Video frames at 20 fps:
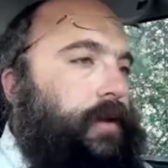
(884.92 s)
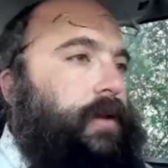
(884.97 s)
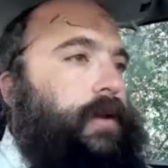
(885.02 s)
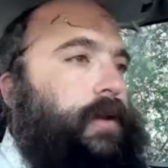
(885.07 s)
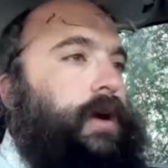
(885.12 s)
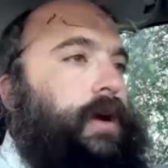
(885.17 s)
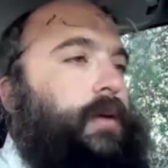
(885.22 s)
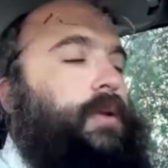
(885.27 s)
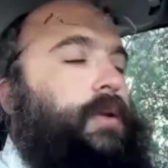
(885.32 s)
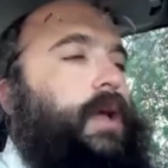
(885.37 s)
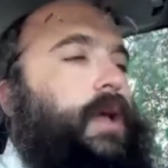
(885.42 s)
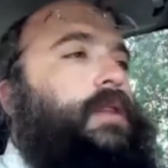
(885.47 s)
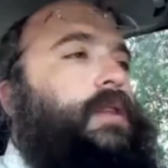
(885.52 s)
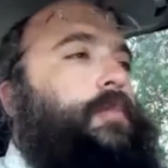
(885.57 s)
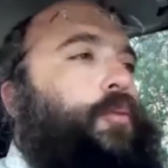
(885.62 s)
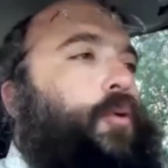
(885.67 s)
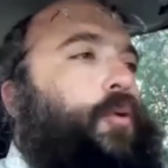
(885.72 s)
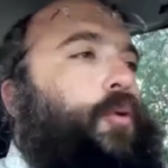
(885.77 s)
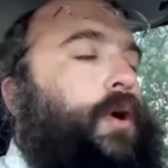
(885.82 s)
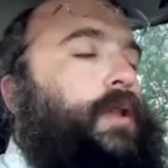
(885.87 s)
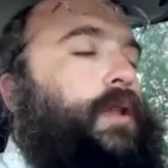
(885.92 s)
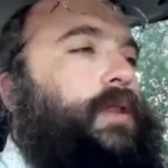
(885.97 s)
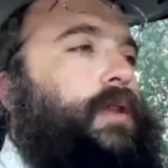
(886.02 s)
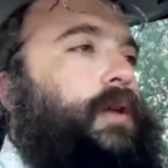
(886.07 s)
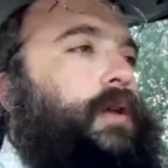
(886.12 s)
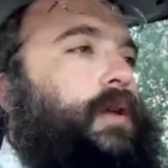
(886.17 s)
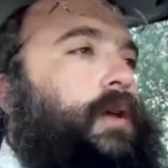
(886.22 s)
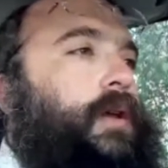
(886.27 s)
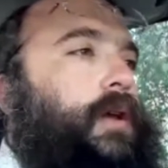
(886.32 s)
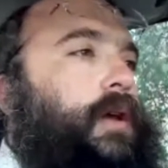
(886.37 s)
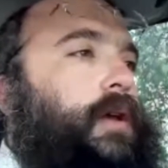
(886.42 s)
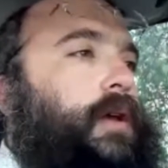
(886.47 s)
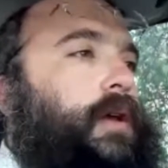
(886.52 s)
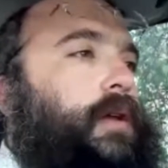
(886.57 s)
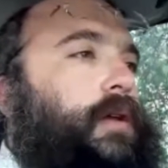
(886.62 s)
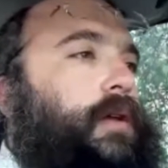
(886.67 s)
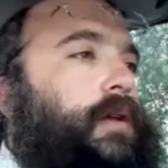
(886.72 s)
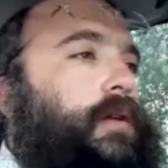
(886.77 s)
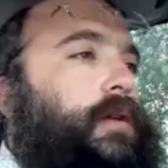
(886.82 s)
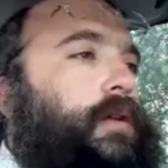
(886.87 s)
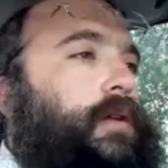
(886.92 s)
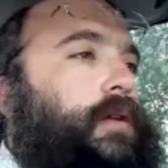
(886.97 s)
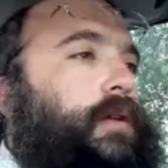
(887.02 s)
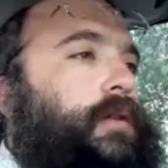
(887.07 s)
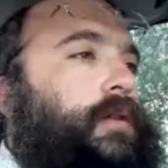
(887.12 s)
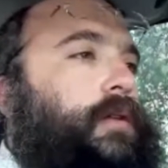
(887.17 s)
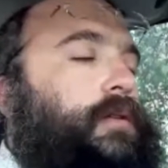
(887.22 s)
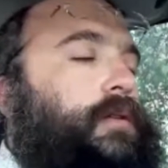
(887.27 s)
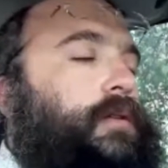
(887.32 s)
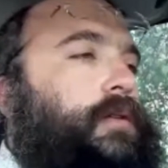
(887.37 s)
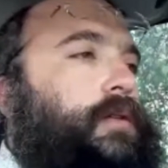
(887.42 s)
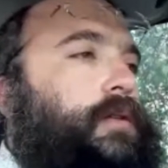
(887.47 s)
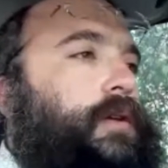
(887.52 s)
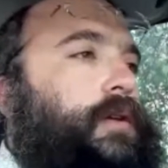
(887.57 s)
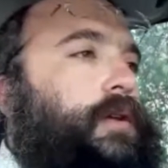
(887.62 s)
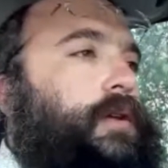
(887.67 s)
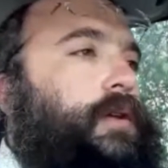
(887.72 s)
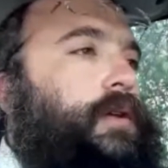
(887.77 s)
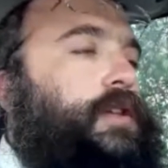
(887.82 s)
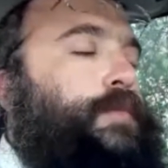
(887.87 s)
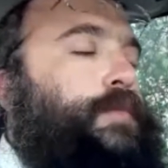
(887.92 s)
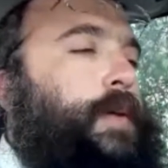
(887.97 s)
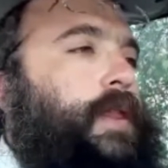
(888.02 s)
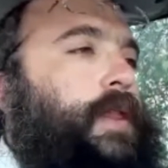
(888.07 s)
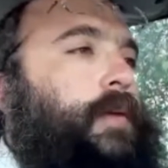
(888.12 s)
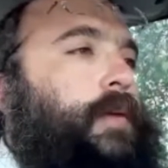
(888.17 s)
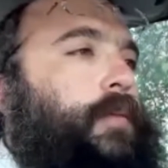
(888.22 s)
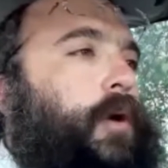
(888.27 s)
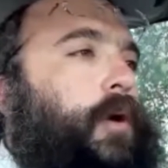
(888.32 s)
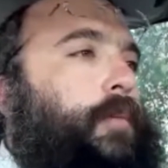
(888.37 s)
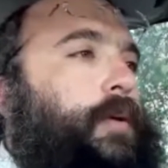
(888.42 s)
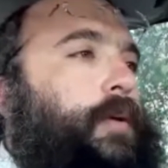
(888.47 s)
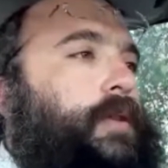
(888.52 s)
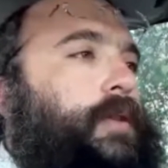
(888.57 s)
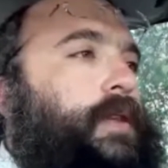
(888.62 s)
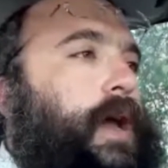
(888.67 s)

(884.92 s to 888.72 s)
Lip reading: I would like to point, to spend a moment